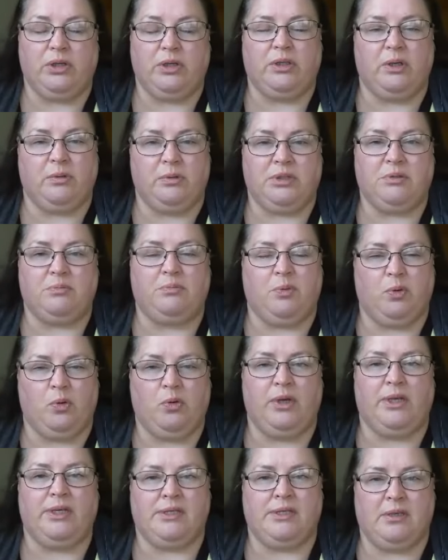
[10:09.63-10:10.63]
They would
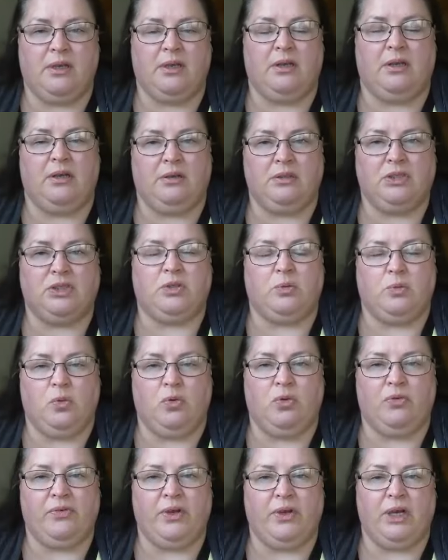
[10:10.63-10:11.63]
employ psychological
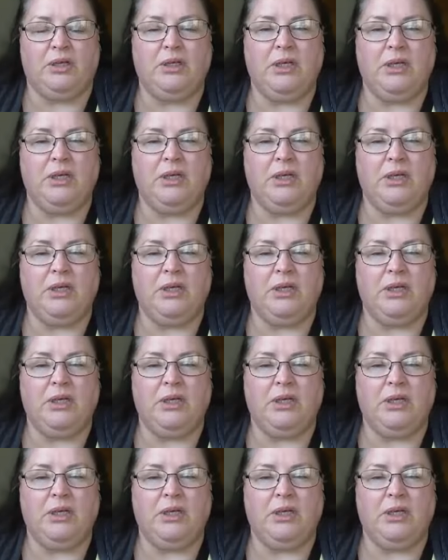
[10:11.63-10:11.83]
warfare,